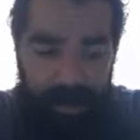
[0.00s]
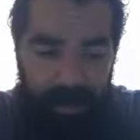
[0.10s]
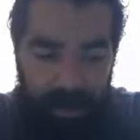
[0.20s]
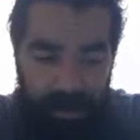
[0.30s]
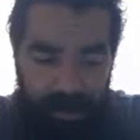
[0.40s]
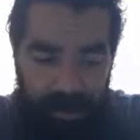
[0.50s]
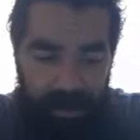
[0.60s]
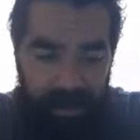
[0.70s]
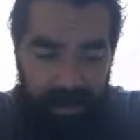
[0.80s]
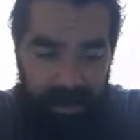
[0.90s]
Grandma's
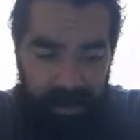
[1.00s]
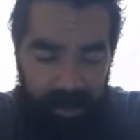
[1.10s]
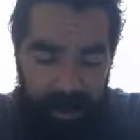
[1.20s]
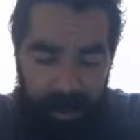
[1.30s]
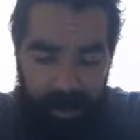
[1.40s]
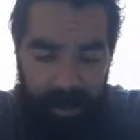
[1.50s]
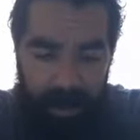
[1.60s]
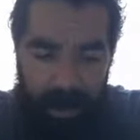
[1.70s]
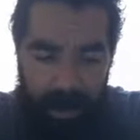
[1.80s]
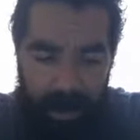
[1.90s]
parents fucking. Uh,
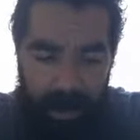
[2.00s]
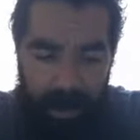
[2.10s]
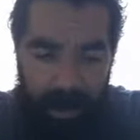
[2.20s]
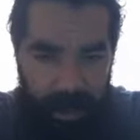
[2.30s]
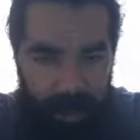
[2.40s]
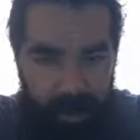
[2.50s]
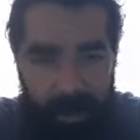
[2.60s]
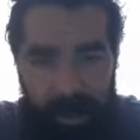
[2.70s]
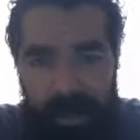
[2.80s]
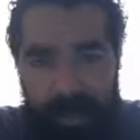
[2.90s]
came
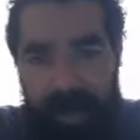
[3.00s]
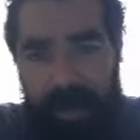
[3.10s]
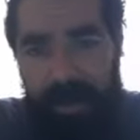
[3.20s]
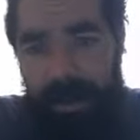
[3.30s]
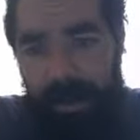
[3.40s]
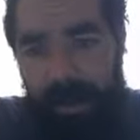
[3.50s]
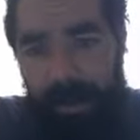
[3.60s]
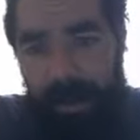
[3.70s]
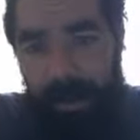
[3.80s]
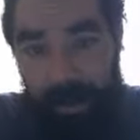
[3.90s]
through Ellis Island,
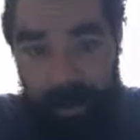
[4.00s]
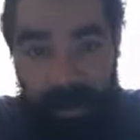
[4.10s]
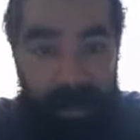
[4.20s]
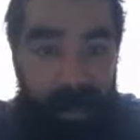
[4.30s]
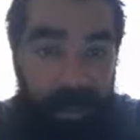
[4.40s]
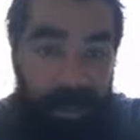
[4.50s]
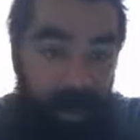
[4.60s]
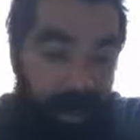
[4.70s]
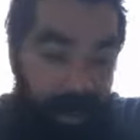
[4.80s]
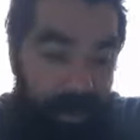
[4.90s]
but they made it out to
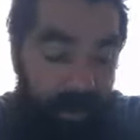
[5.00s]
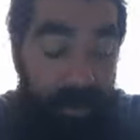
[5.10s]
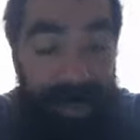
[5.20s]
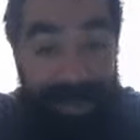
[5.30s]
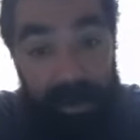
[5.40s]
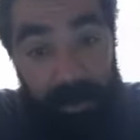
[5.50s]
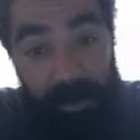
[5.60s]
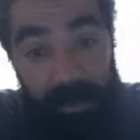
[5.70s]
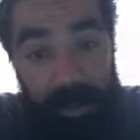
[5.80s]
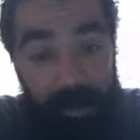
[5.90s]
LA. Well, they had a little bit
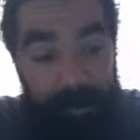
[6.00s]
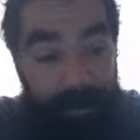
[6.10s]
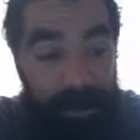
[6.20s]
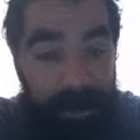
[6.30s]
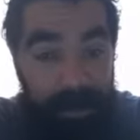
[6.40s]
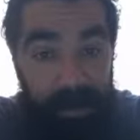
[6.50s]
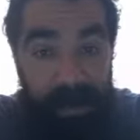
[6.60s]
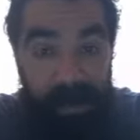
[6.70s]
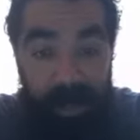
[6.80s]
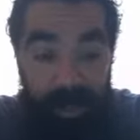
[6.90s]
of money, ended up in
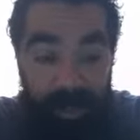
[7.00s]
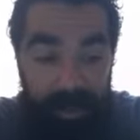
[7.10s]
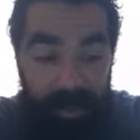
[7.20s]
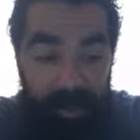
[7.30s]
Orange County.